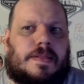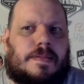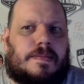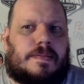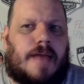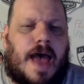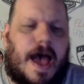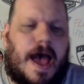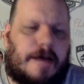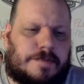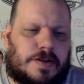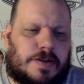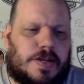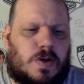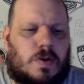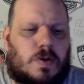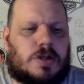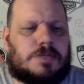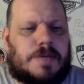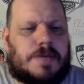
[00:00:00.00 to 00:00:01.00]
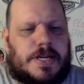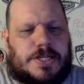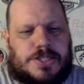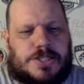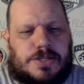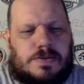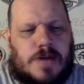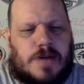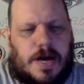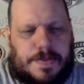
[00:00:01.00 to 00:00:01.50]
After the Oilers made it
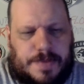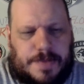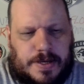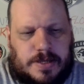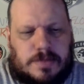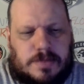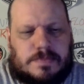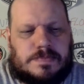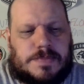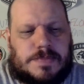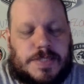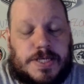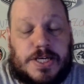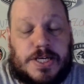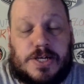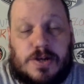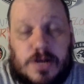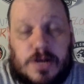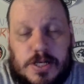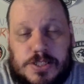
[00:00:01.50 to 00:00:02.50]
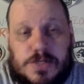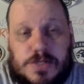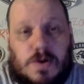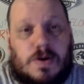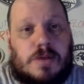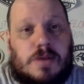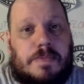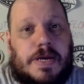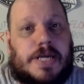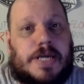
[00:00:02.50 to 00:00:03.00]
2 nothing, he could have scored to
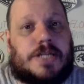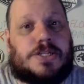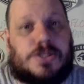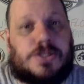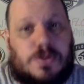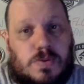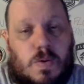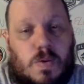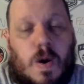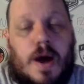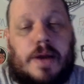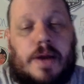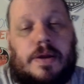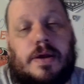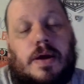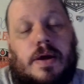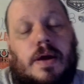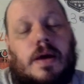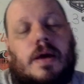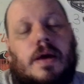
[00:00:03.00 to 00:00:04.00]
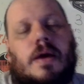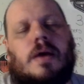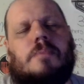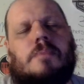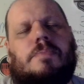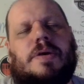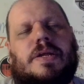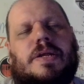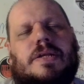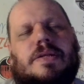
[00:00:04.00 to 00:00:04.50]
make it 2 1.
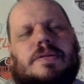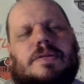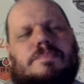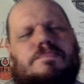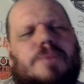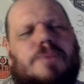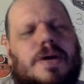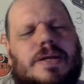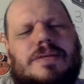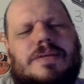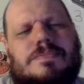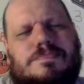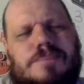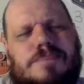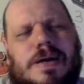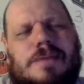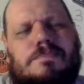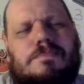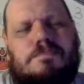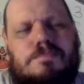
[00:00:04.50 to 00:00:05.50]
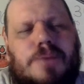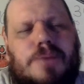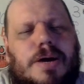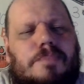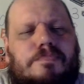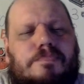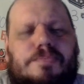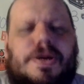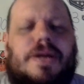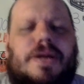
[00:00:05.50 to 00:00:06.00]
But, but, but, but,
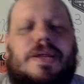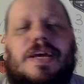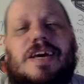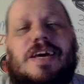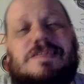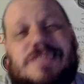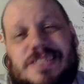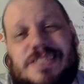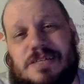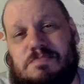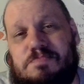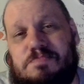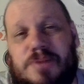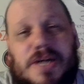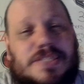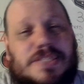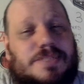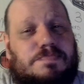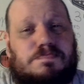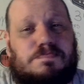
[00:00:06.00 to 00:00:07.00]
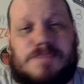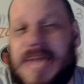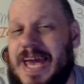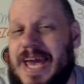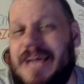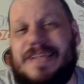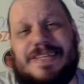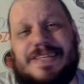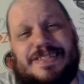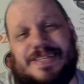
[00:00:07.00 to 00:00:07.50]
but, ifs and buts,
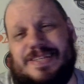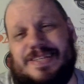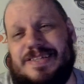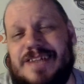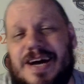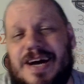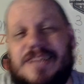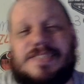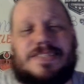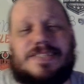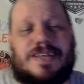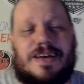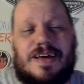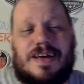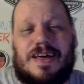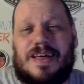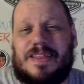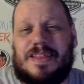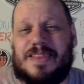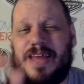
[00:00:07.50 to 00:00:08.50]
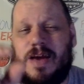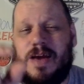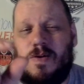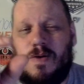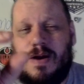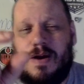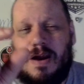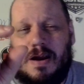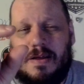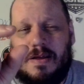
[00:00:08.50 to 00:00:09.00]
candies and nuts, they
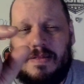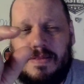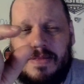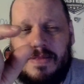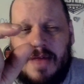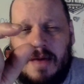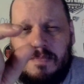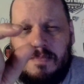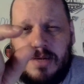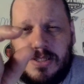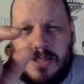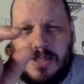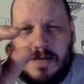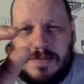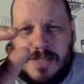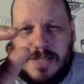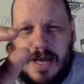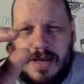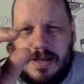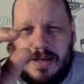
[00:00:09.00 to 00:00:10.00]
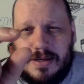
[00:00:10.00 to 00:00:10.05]
were that much offside